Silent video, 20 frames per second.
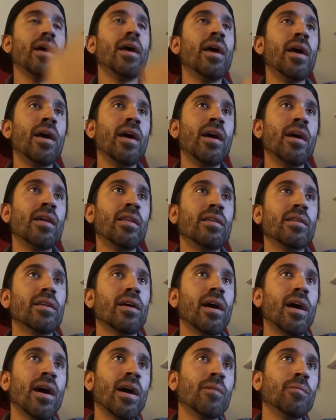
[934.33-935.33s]
And
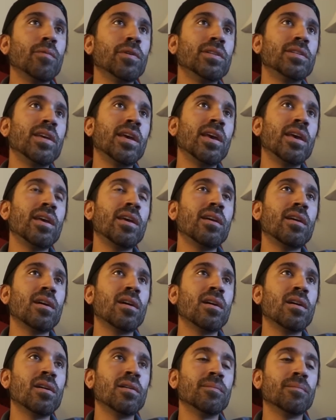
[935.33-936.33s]
I would take
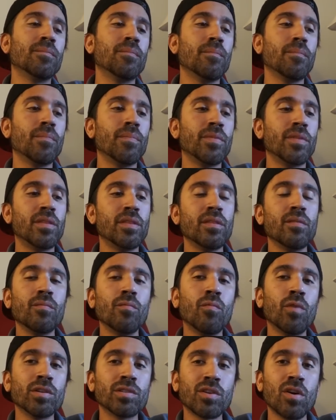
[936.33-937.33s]

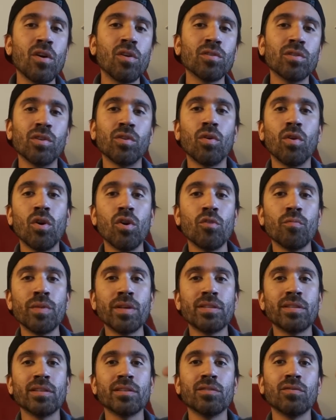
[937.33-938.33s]
what's called little
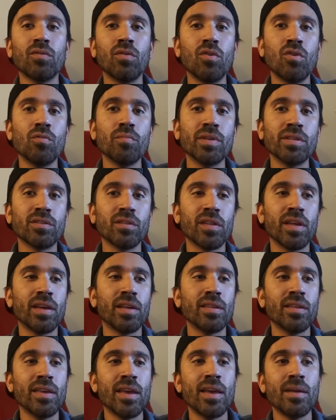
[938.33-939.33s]
homies. These little homies are
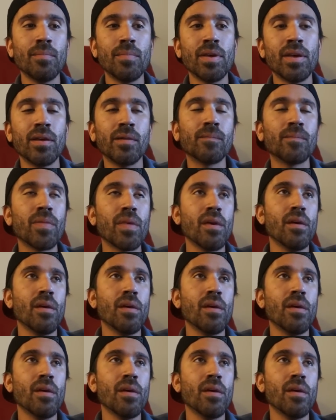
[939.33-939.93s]
like yay big.